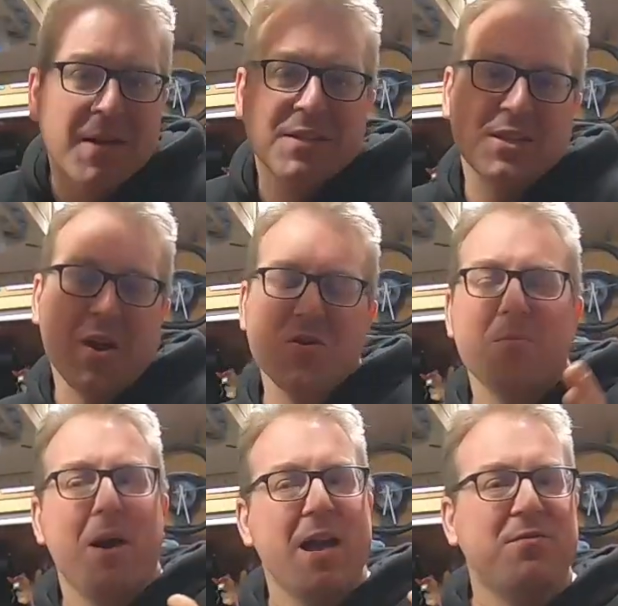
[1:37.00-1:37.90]
So you
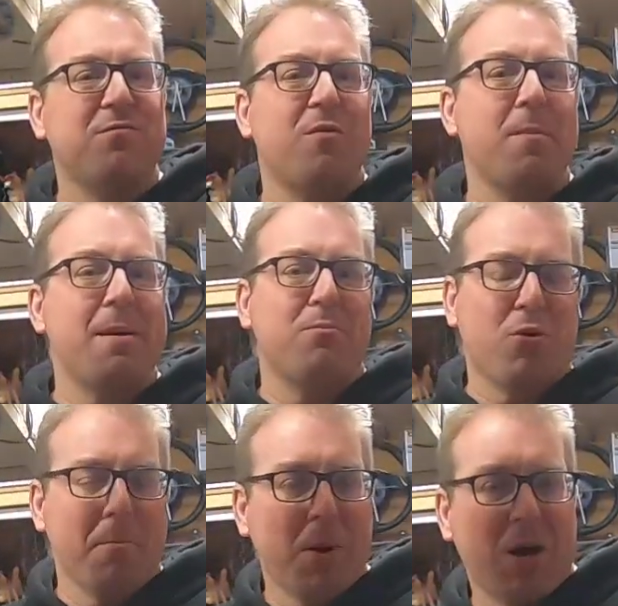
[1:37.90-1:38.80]
may remember
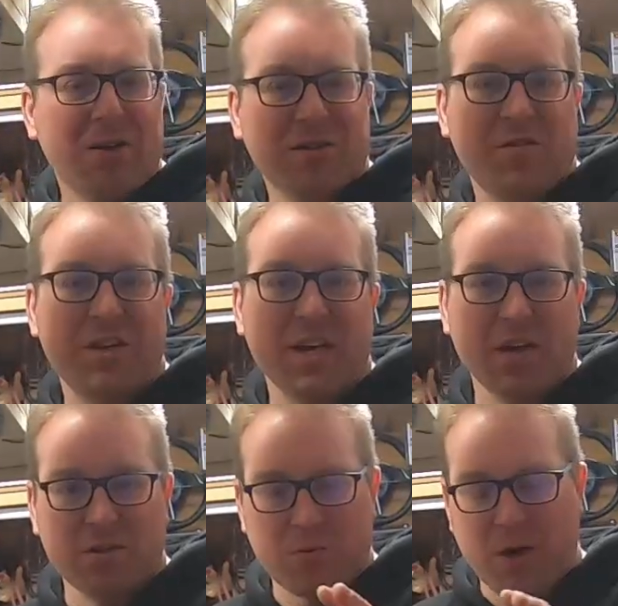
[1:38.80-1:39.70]
on past
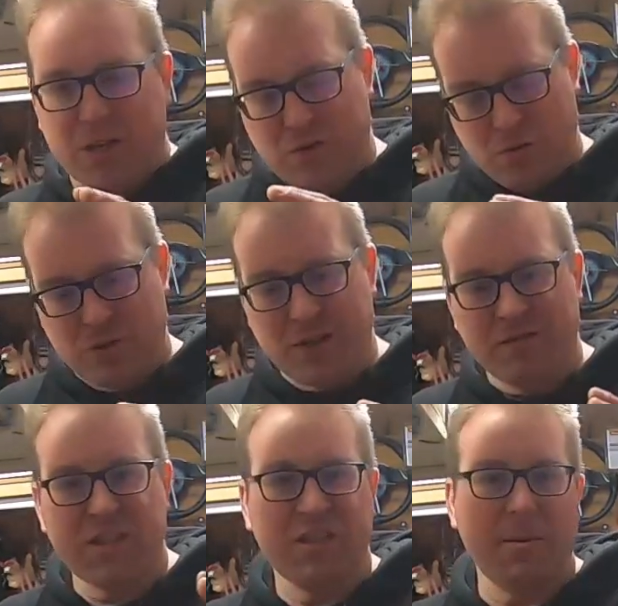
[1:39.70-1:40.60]
videos where I sort of
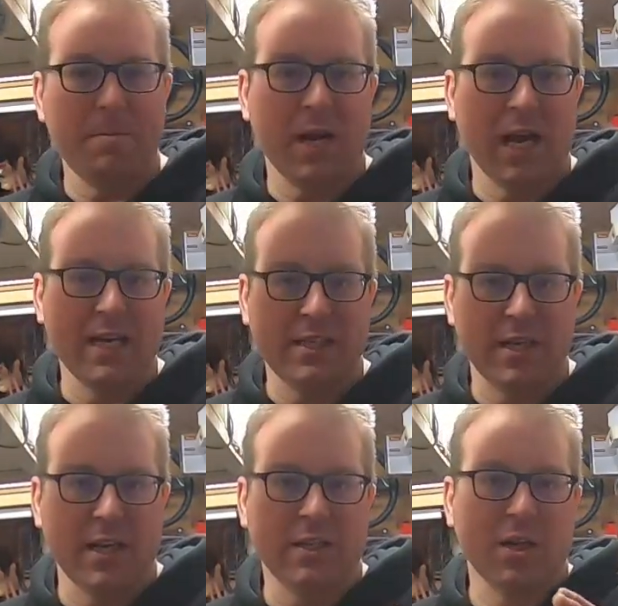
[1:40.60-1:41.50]

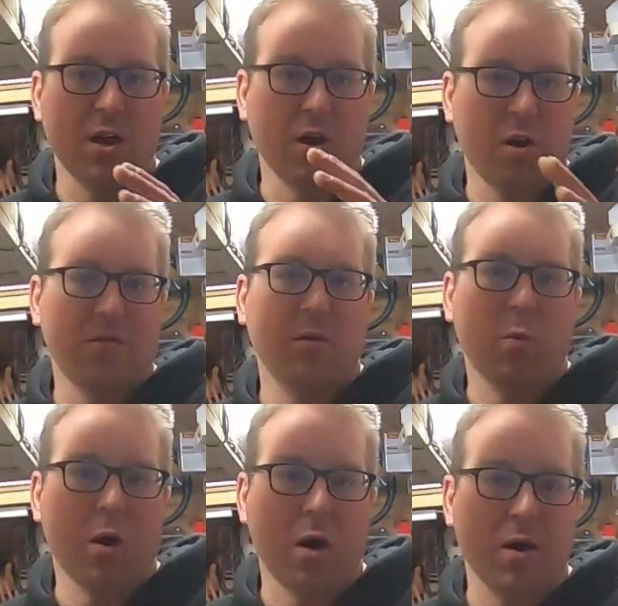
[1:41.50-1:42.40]
simulated a lot of the
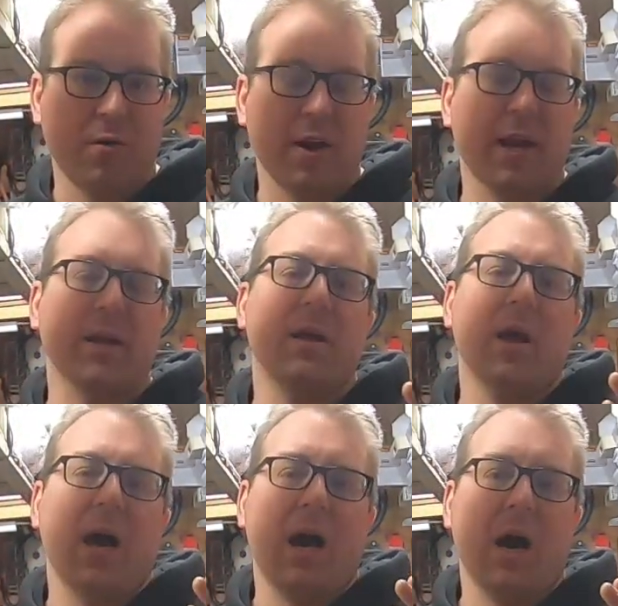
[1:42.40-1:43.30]
wiring.
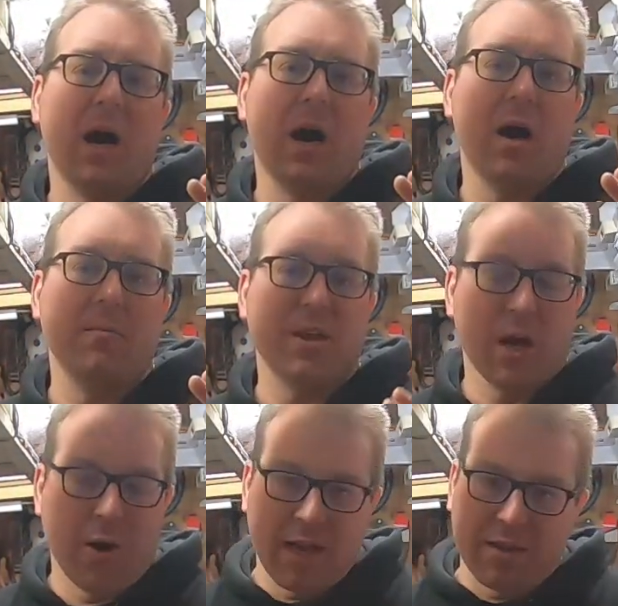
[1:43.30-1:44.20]
You
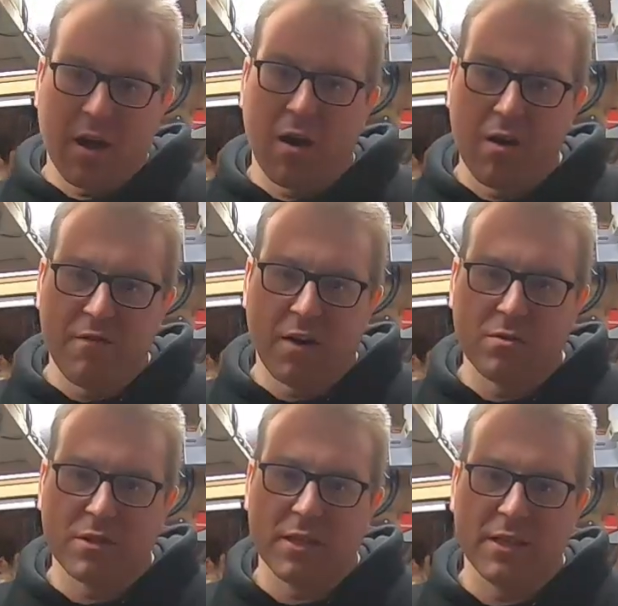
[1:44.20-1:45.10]
know, I had the high
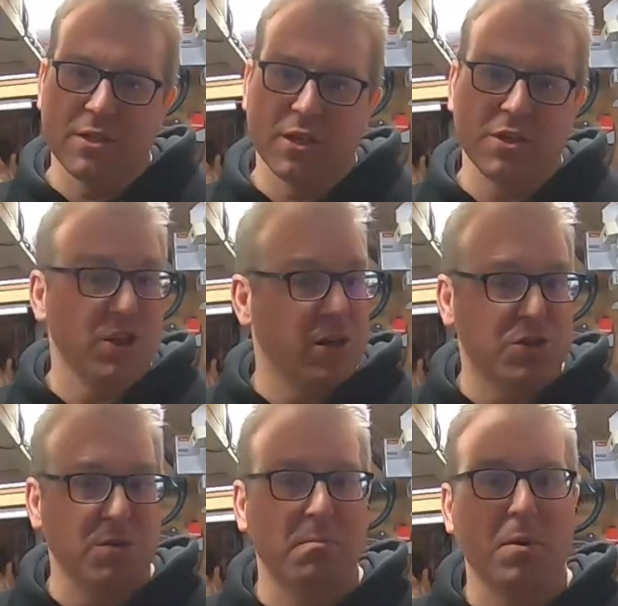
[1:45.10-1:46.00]
voltage
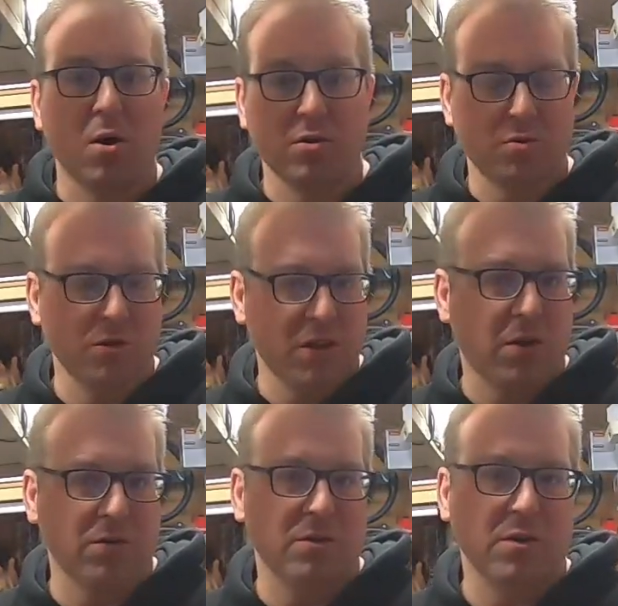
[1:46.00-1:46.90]
junction box, all the
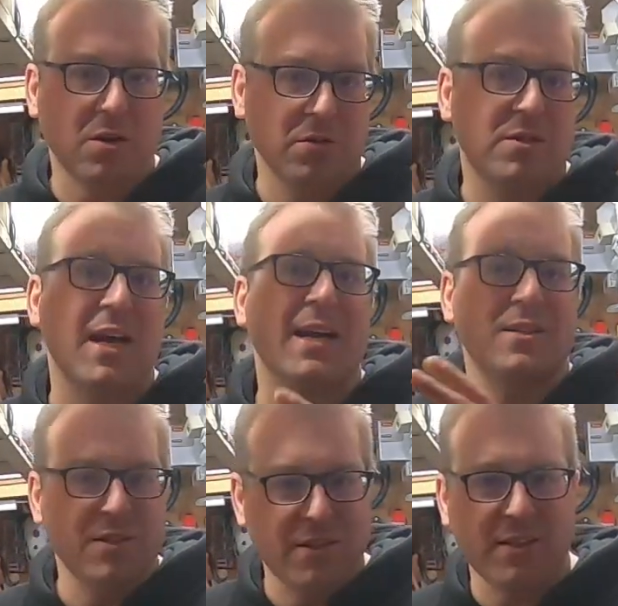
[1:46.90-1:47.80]

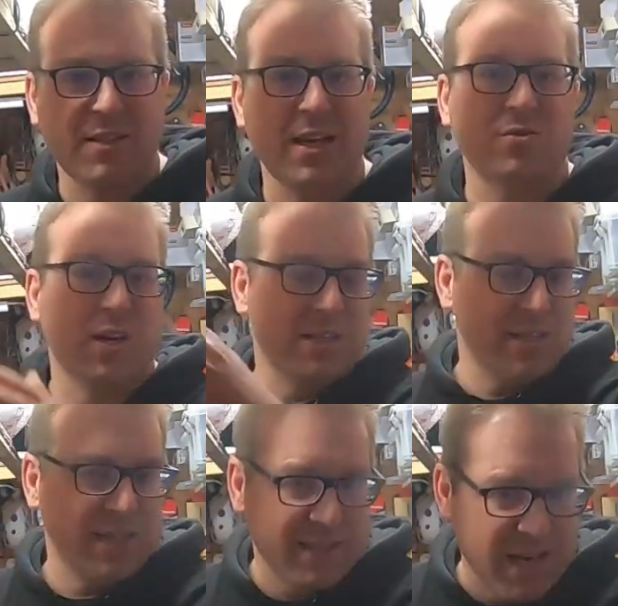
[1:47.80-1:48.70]
contactors, etc. I had an
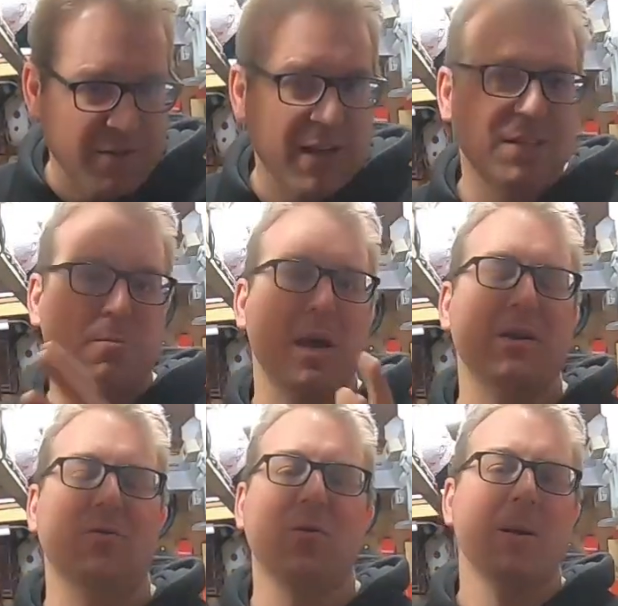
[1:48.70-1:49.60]
accelerator
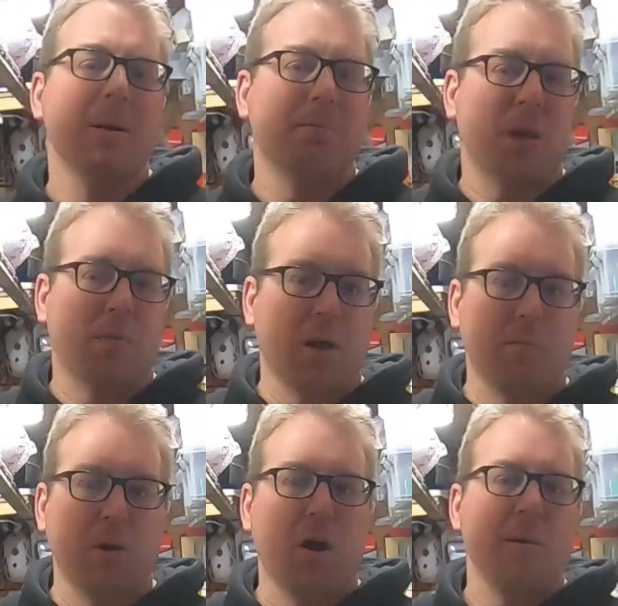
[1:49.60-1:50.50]
pedal, blah, blah,
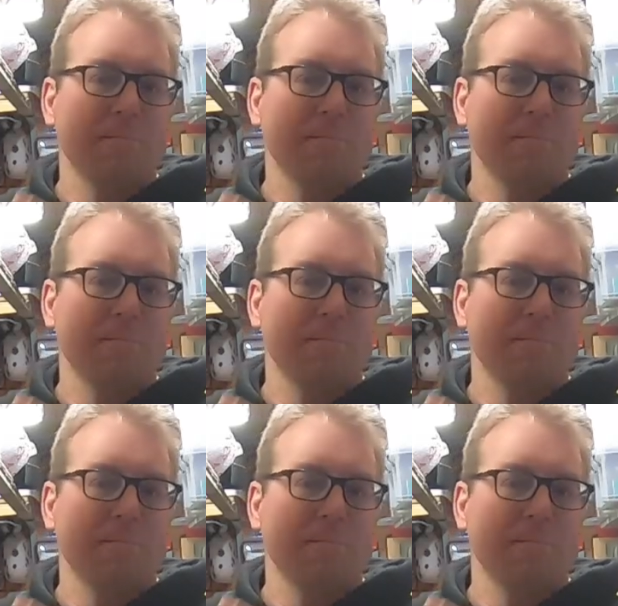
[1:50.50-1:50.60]
blah.